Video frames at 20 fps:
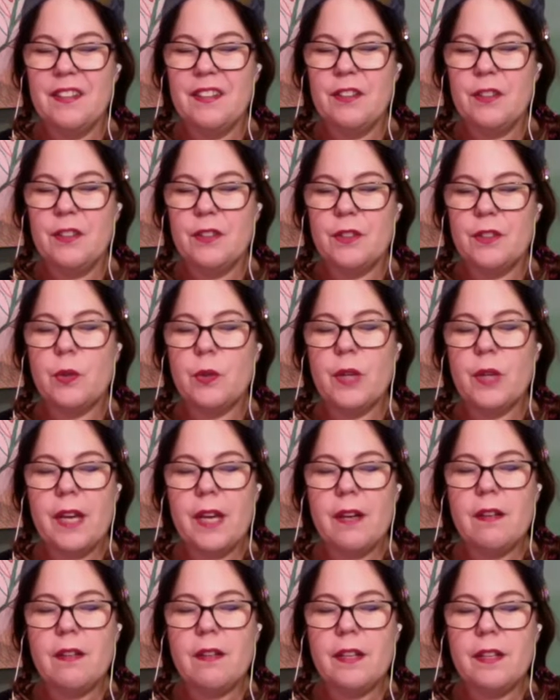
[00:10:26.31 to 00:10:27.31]
So
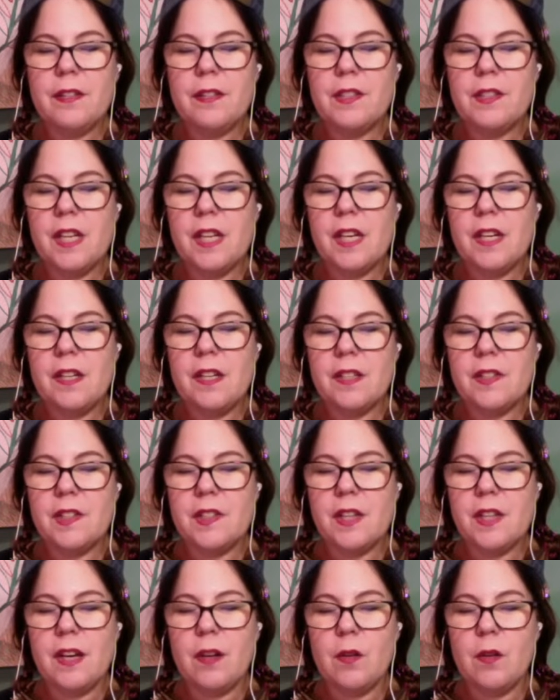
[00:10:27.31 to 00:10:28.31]
Callie is saying it's
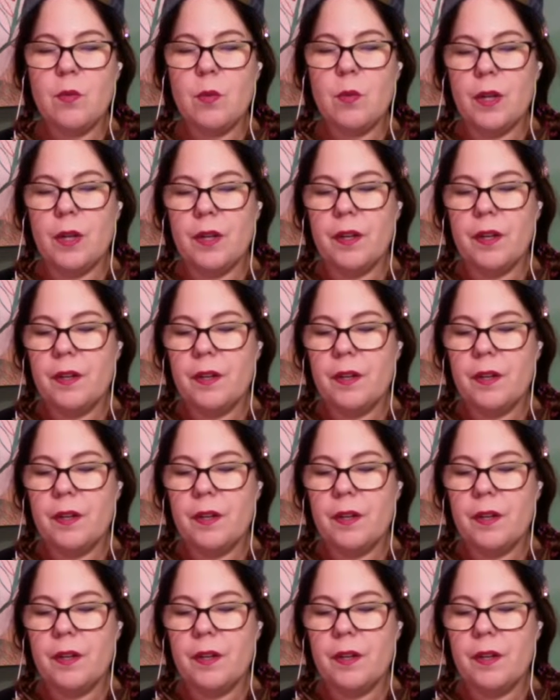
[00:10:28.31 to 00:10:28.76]
Elwood.